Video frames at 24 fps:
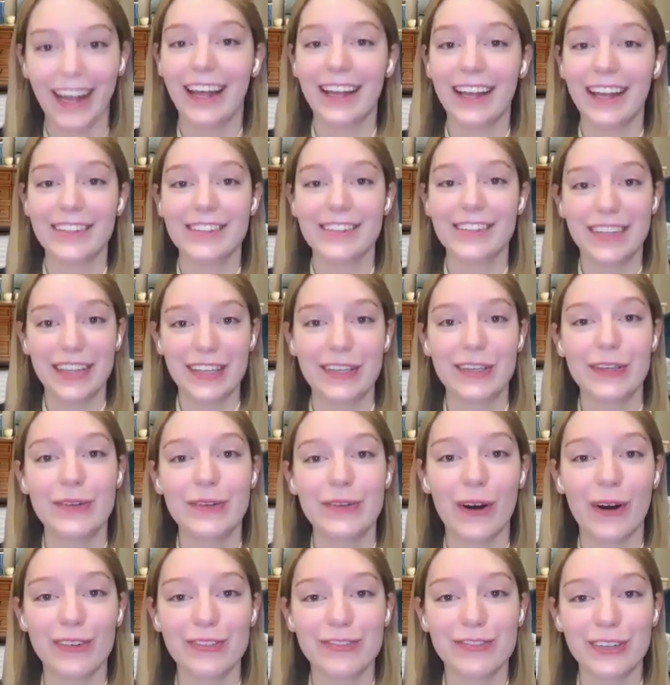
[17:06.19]
And thank you
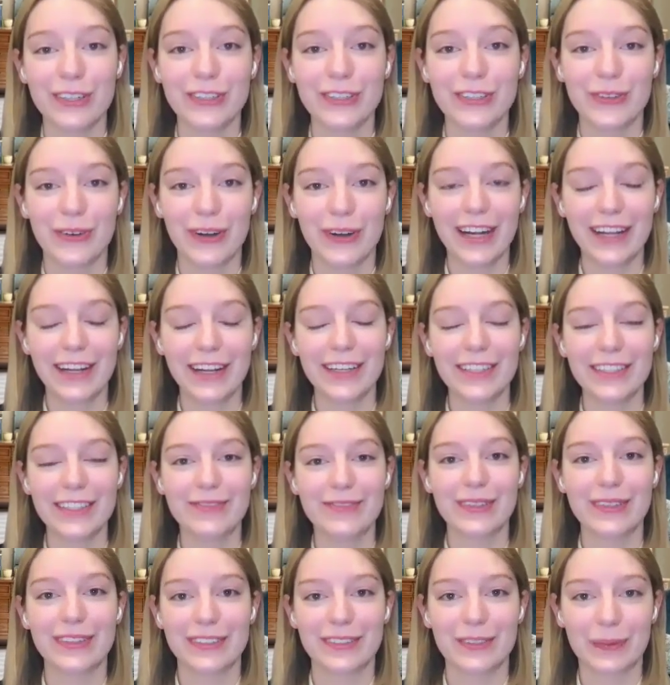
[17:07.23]
all for joining us
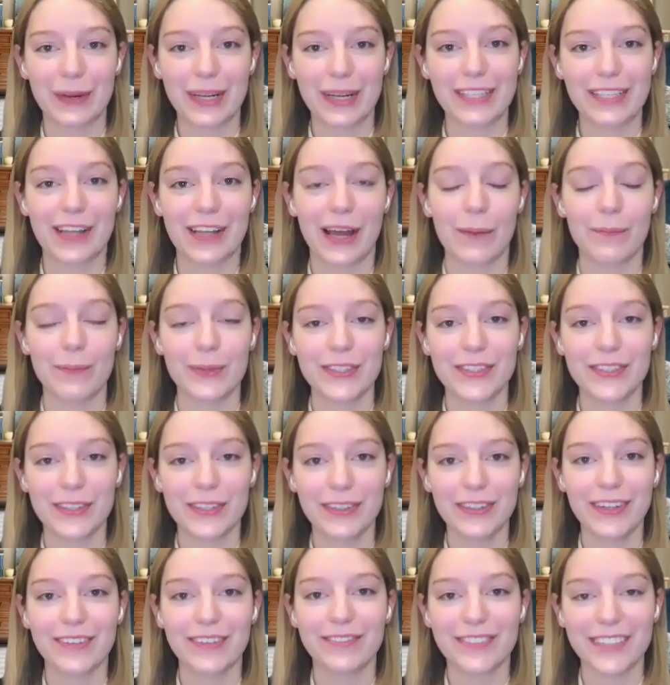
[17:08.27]
for this week's
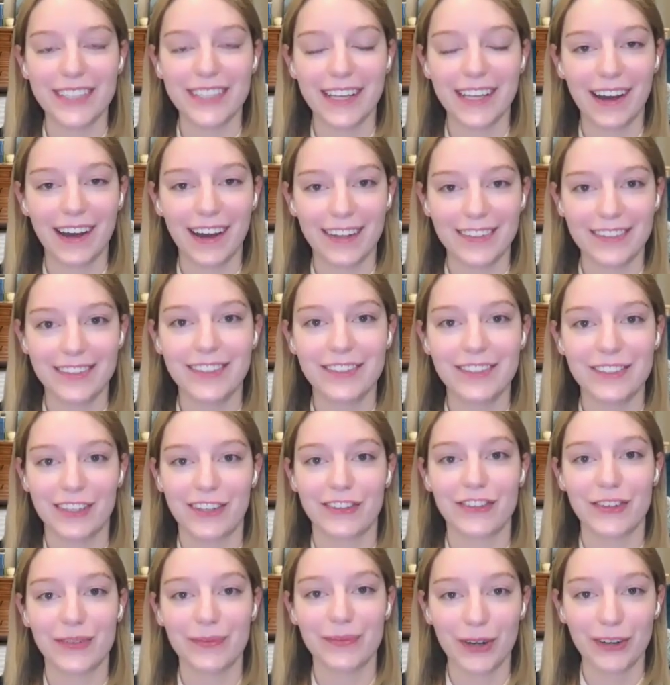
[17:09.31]
episode of the Ask
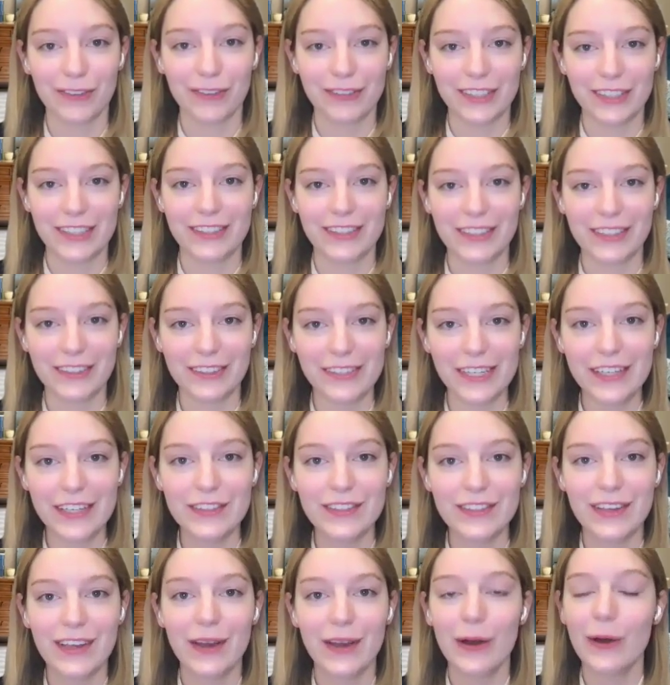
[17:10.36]
Dr. Murphy
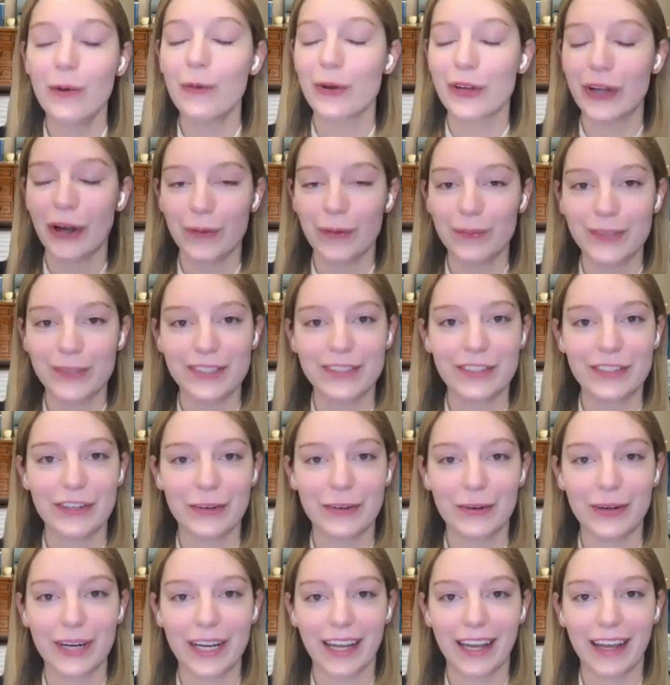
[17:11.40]
series. We hope to see
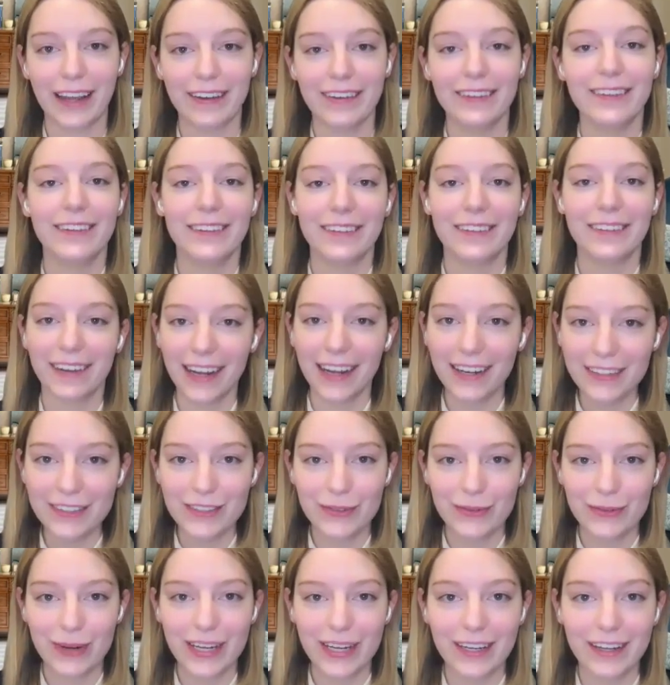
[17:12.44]
you again
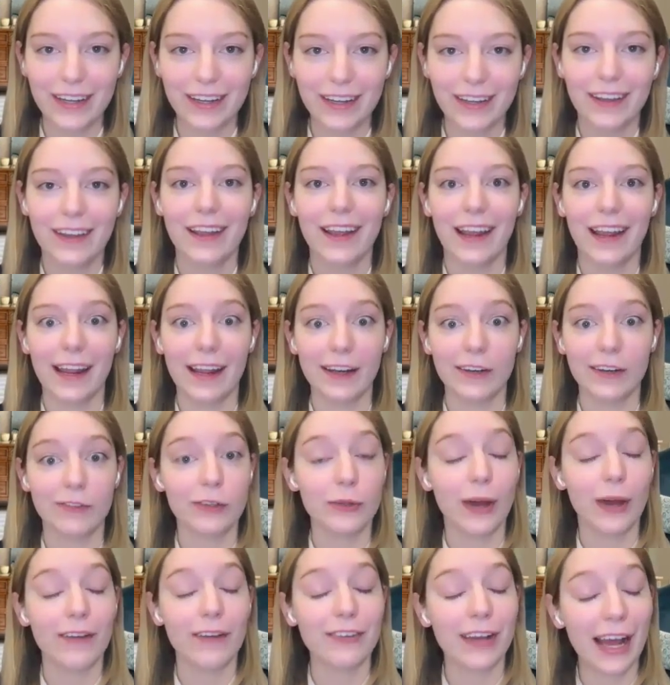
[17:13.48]
next week. And
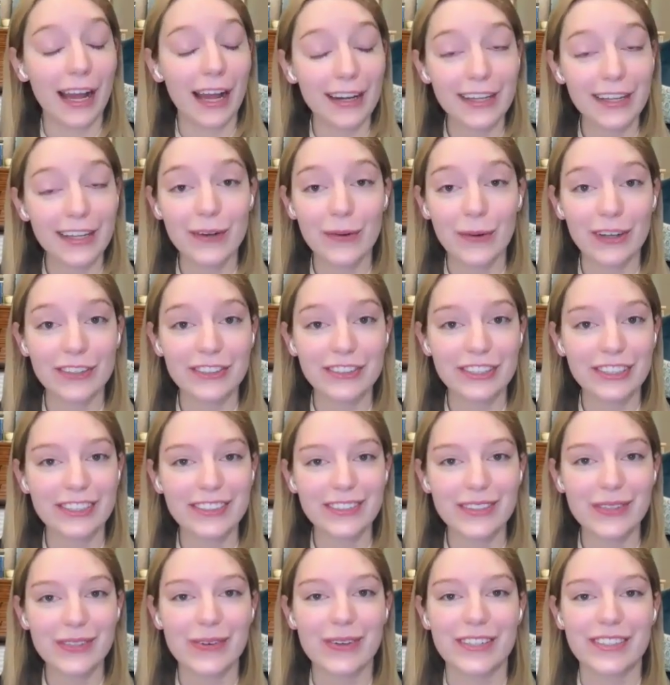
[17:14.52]
if you have any
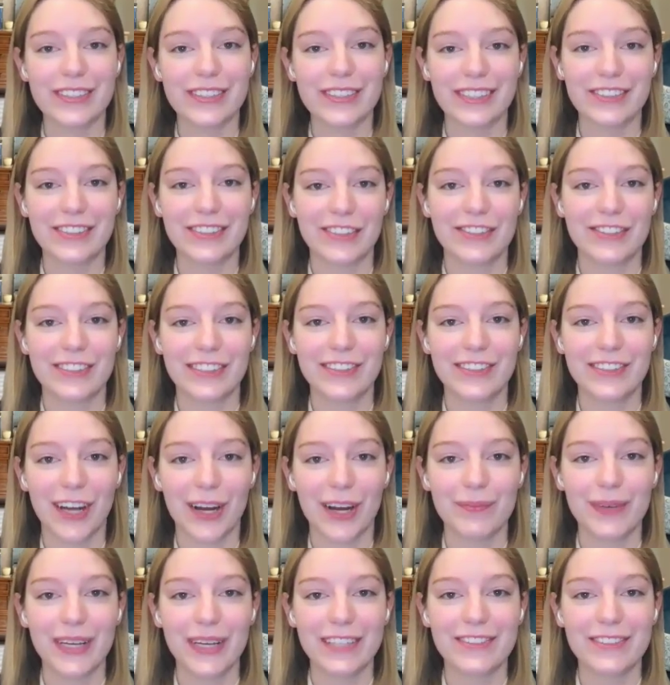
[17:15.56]
questions or suggested
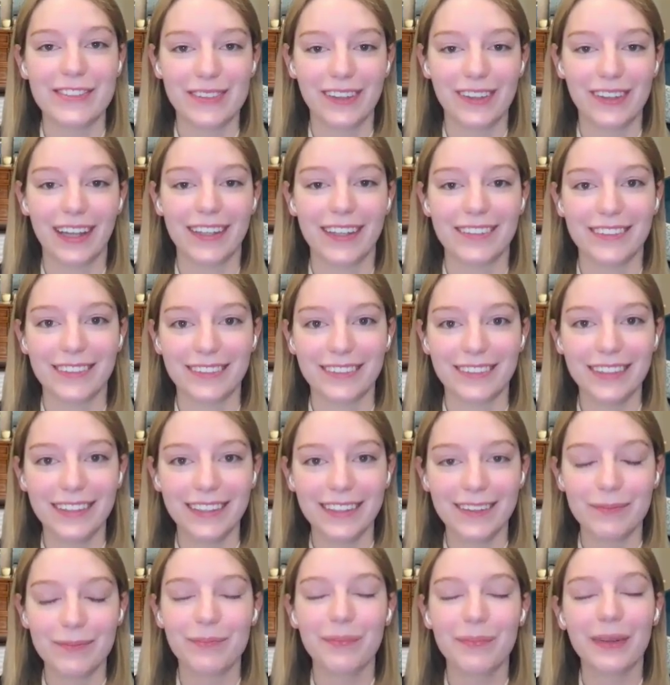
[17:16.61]
topics you'd like to
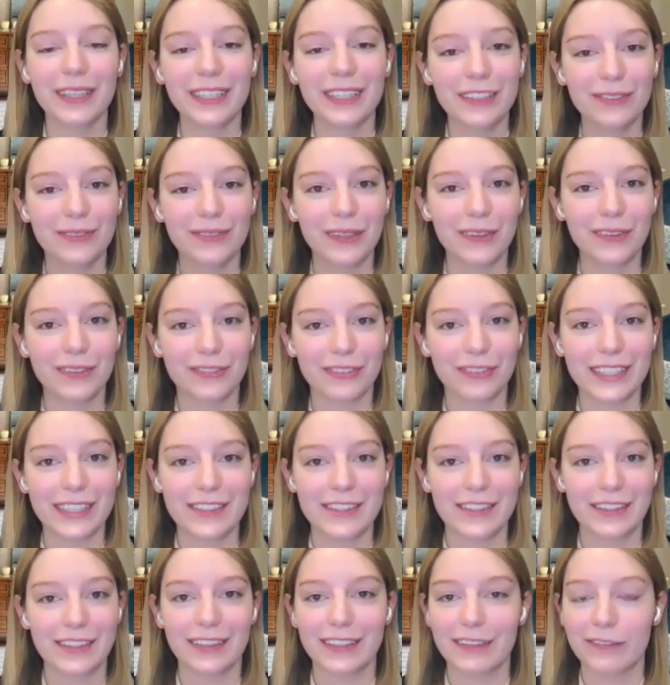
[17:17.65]
see, please feel free
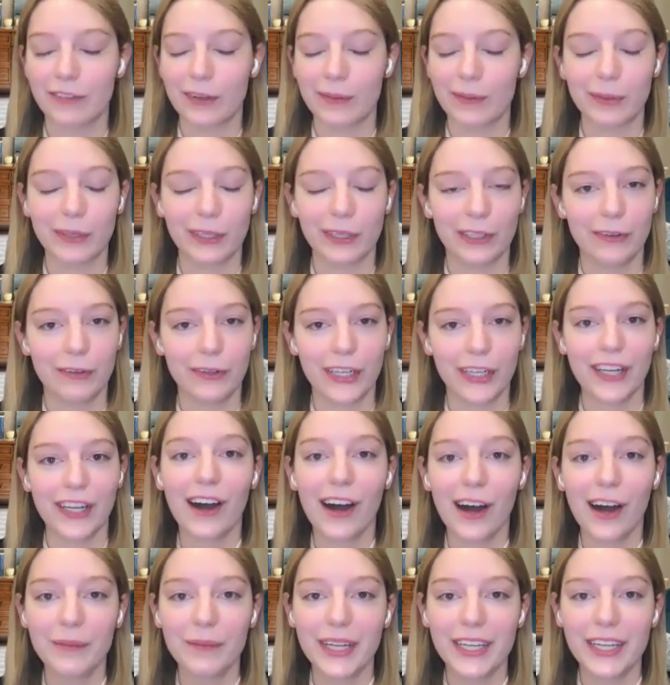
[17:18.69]
to leave them below in a
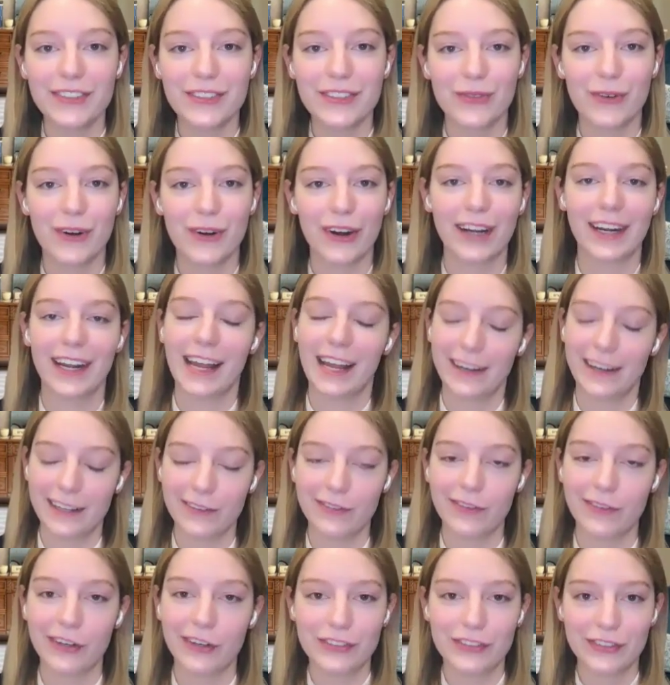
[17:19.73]
comment or at any
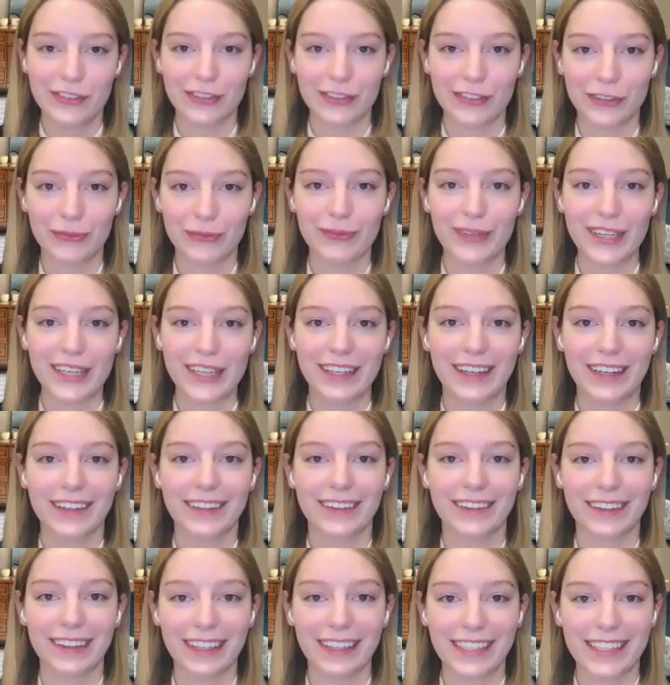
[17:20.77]
of our social media
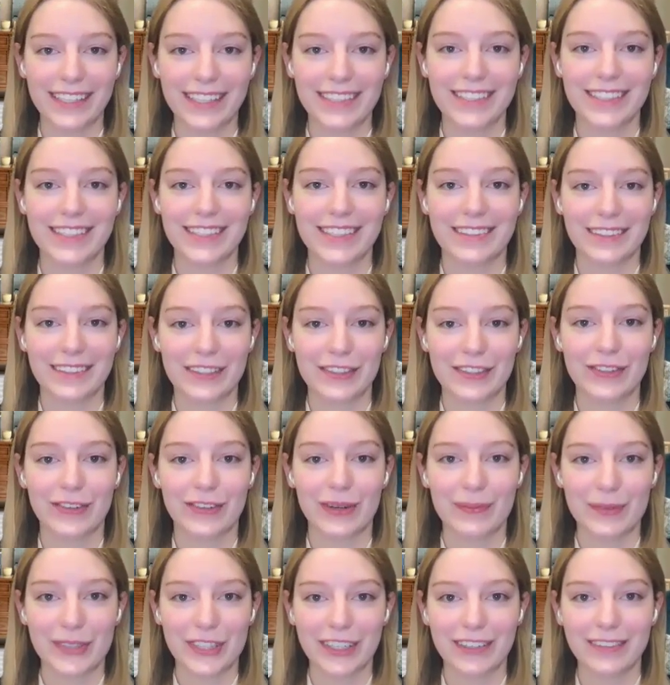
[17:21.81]
linked in the
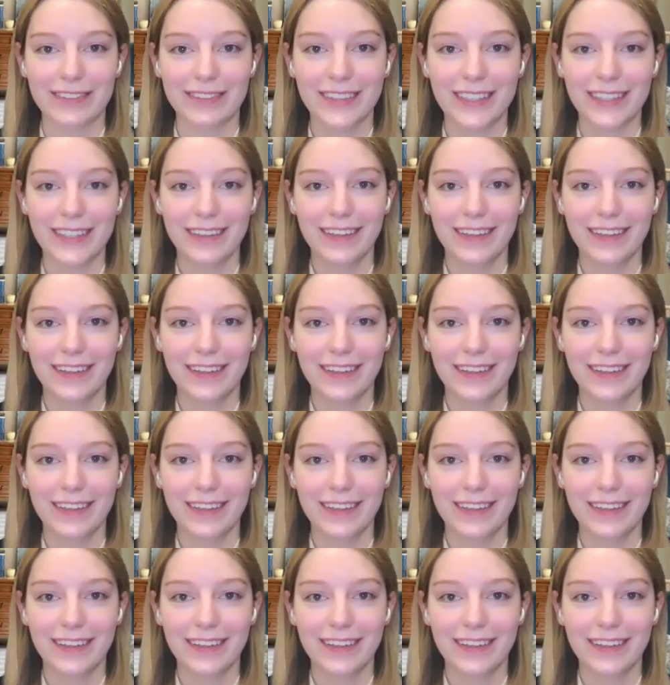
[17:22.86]
description.